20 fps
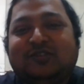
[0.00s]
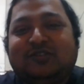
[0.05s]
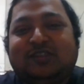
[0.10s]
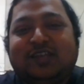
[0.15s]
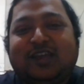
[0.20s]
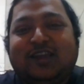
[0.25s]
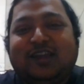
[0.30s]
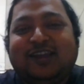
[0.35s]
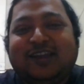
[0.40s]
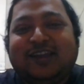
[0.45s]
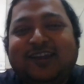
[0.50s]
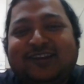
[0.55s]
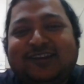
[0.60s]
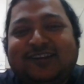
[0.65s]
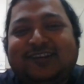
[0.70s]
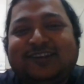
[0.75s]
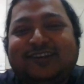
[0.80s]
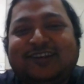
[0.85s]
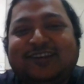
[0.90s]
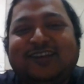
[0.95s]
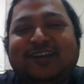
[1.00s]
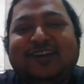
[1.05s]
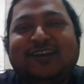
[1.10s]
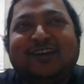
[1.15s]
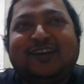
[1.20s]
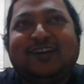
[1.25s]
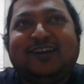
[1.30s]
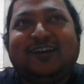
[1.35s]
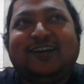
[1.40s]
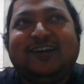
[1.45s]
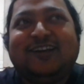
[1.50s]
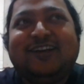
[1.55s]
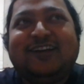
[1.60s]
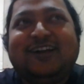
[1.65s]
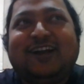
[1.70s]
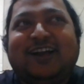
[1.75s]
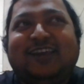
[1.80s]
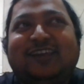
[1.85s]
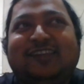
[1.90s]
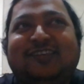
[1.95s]
So there,
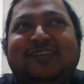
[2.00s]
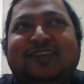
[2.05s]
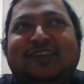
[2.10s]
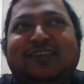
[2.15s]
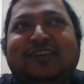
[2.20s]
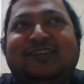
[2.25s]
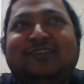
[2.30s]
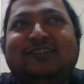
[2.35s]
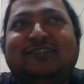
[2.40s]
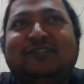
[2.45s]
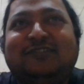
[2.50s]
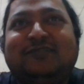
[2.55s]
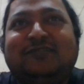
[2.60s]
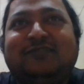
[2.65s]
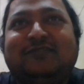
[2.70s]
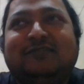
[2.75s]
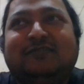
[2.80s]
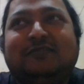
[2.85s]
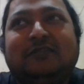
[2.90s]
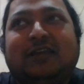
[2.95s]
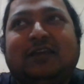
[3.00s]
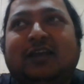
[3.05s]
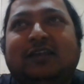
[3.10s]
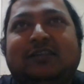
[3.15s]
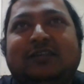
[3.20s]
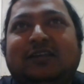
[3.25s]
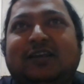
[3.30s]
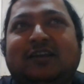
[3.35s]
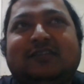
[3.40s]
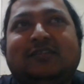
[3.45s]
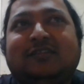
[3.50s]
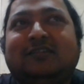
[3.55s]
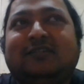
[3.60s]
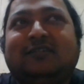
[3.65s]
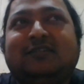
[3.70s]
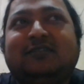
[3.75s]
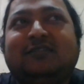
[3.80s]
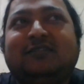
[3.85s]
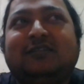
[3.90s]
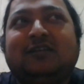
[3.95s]
I think I
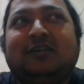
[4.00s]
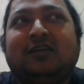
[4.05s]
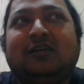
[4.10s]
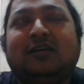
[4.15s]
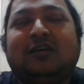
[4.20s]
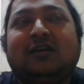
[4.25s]
just